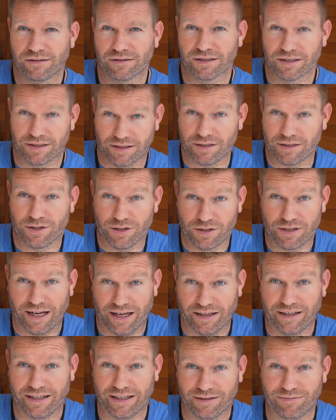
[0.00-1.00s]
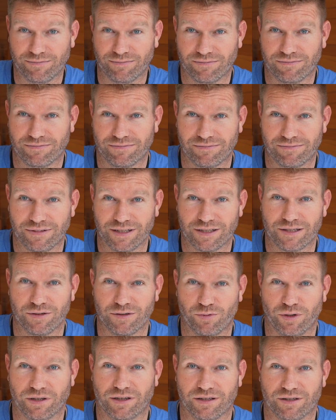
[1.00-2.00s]
because this is how they, this
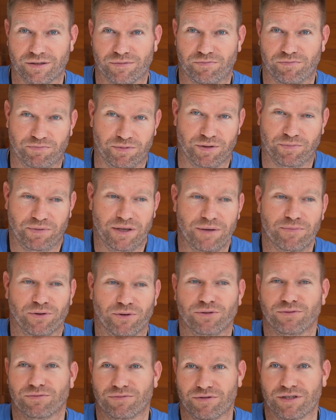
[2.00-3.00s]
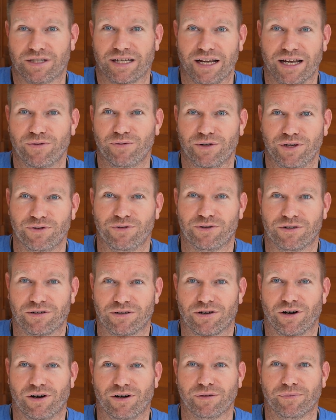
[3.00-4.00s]
is what this, the people say when you
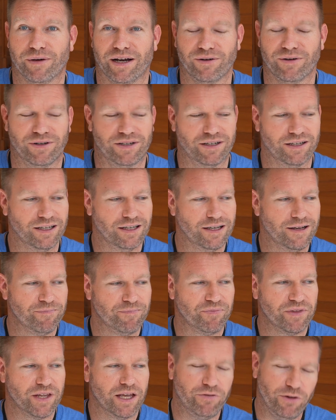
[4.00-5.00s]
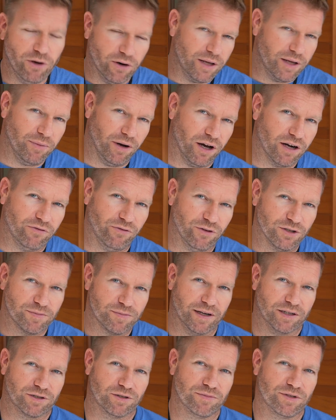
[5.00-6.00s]
call to buy one. If you already bought a full
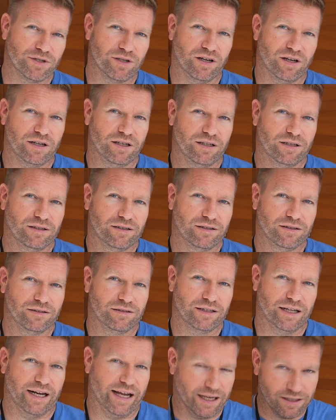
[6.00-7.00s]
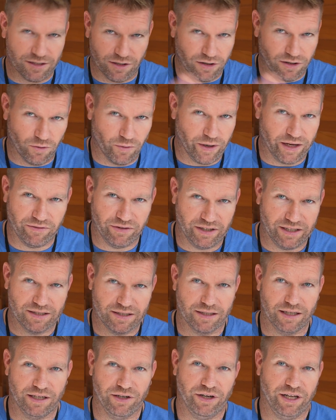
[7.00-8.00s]
spectrum sauna that has all the
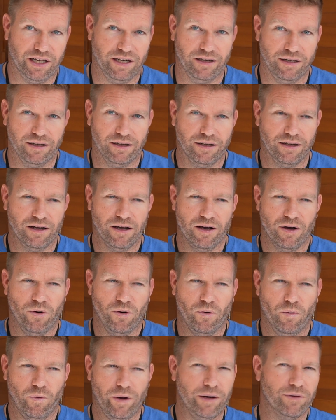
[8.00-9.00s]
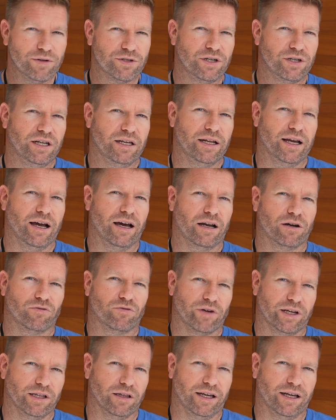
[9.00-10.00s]
wavelengths that you need, why would you need to add a
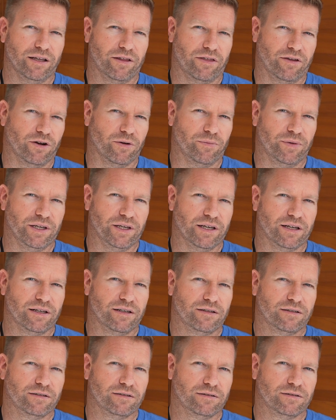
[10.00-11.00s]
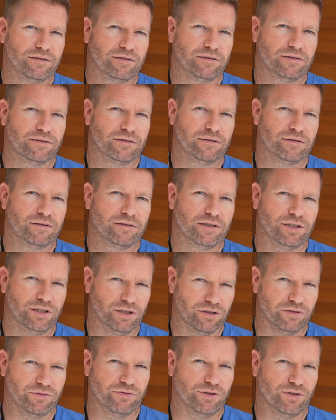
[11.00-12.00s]
red light therapy kit to
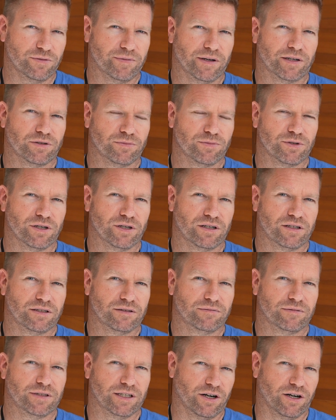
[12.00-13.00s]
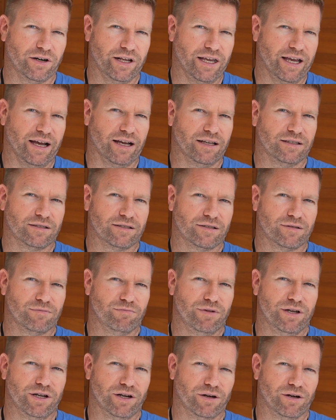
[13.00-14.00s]
your full spectrum sauna that already has
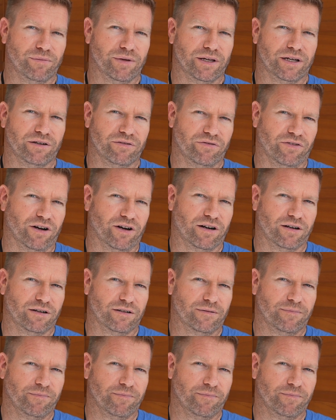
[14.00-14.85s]
near, mid, and far?